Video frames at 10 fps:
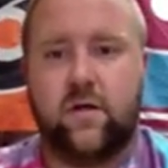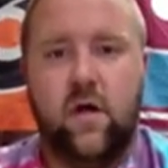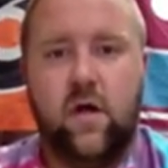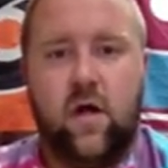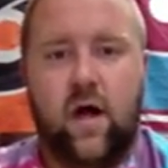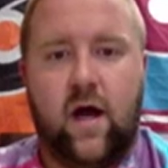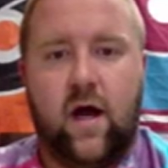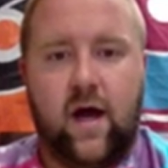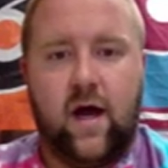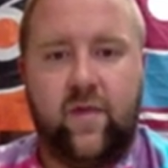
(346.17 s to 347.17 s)

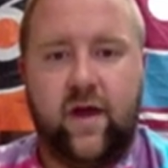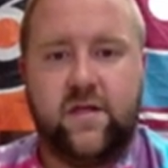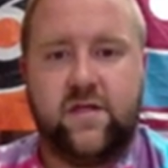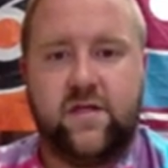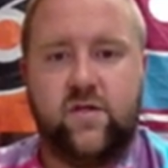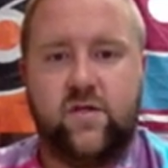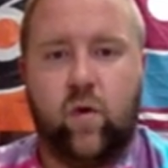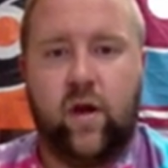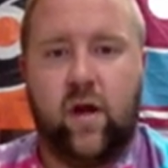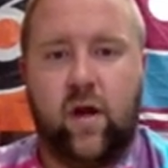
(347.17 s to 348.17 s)
Then it says, what
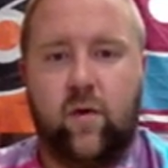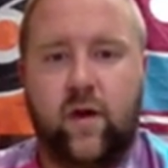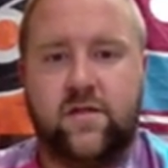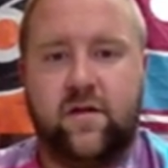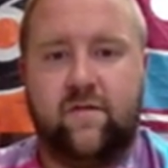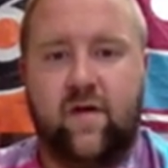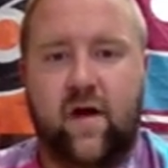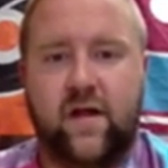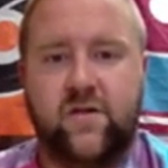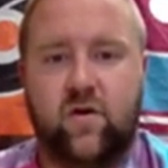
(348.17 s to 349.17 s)
number is the
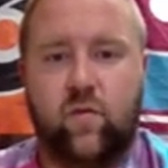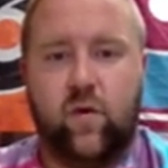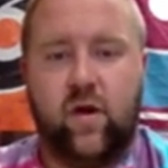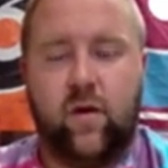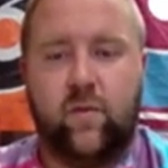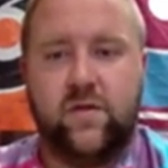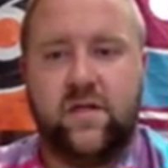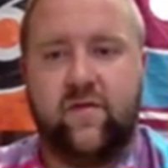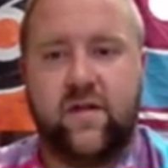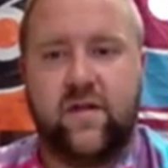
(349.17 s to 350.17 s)
divisor and what number is the
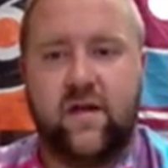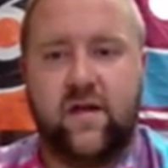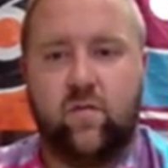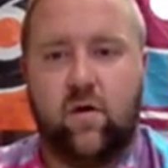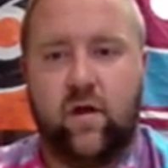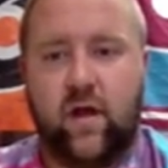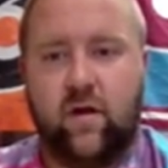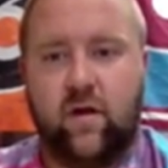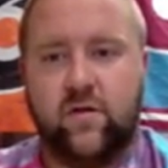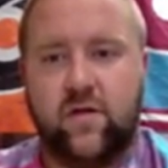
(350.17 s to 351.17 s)
dividend? Well, here
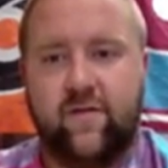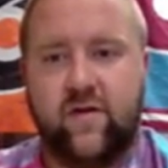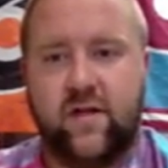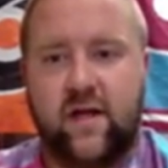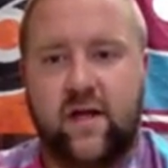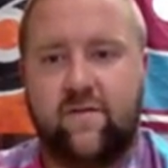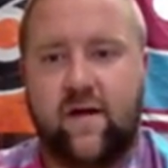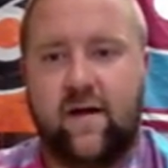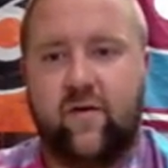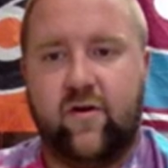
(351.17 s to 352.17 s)
is our dividend,
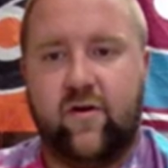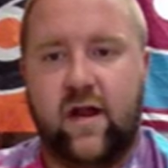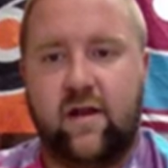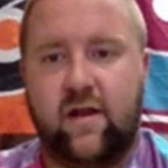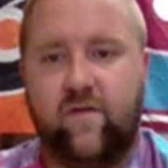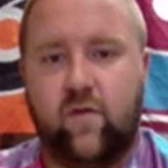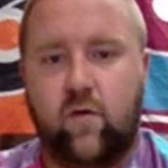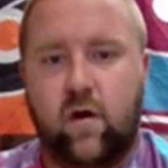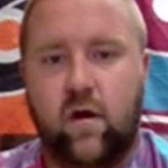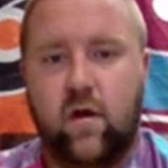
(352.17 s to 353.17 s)

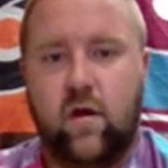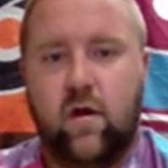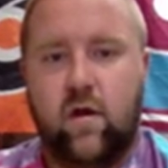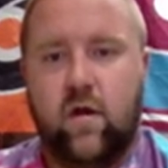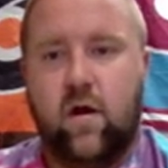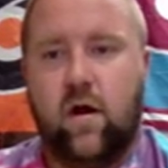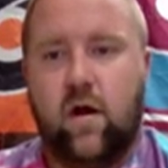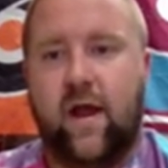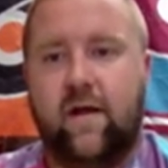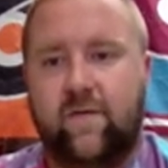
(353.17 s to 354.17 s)
594. All right,
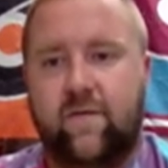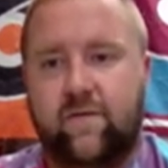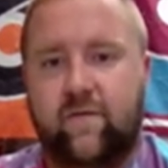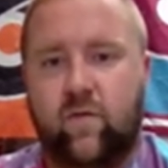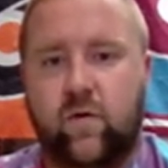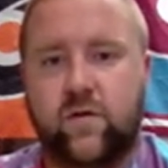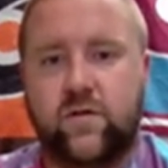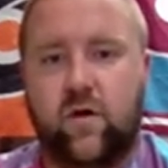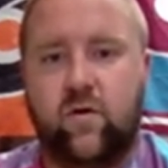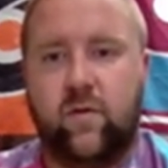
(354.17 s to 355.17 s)
and 54 is going
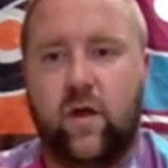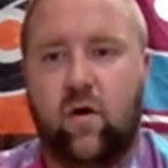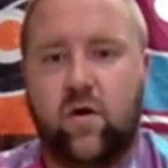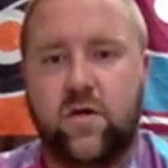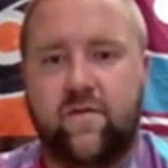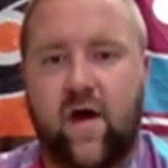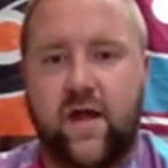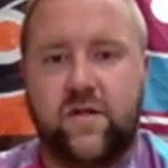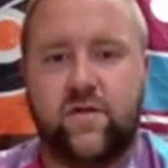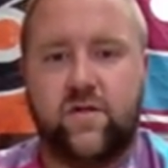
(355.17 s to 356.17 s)
to be our
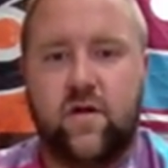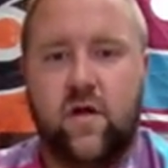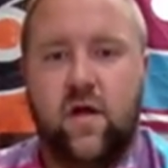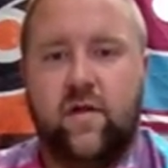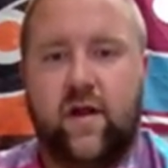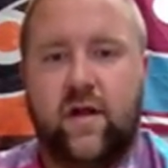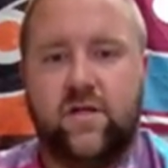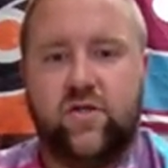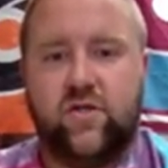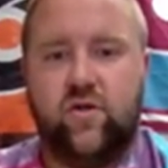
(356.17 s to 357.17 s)
divisor. Then it says
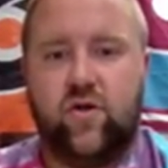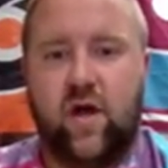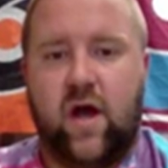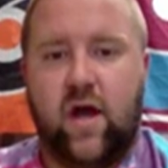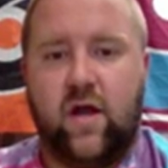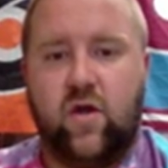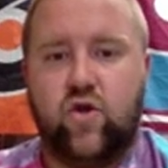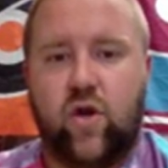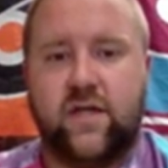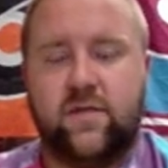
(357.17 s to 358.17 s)
use your
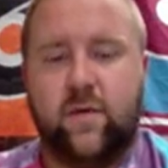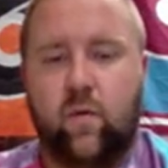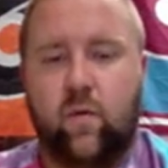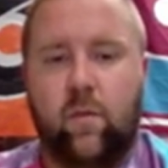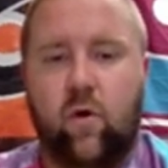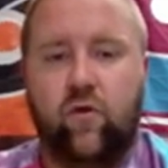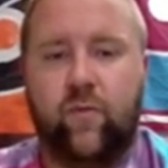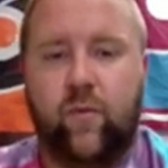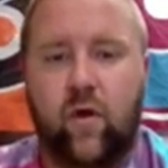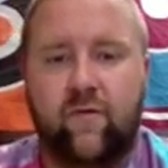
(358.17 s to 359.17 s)
estimate. What multiple
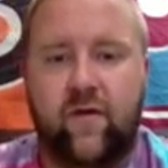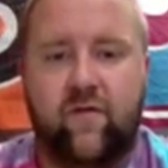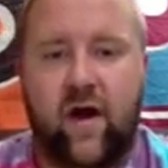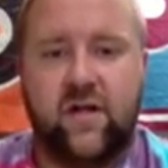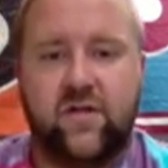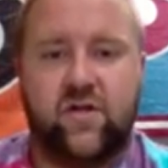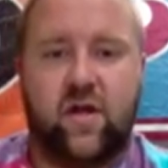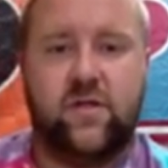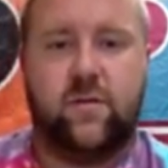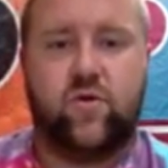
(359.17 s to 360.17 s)
of the divisor can be
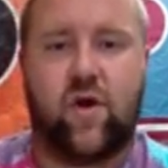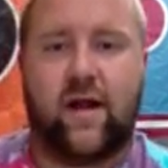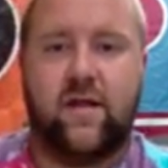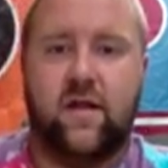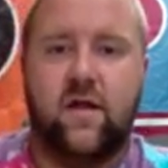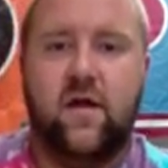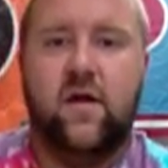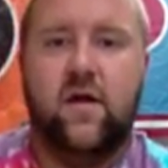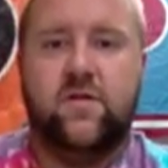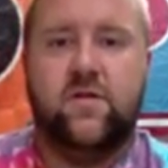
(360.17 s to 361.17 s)
subtracted?
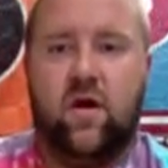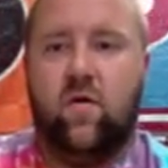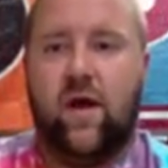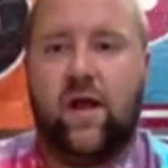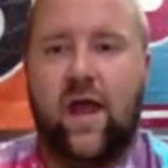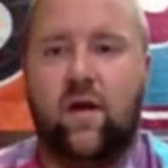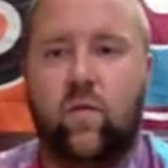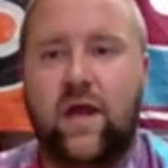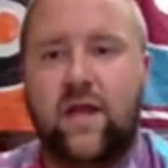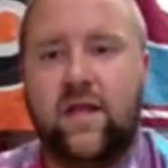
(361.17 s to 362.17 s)
So again,
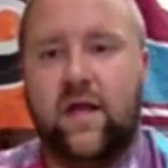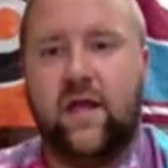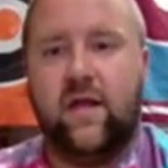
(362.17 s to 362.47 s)
we did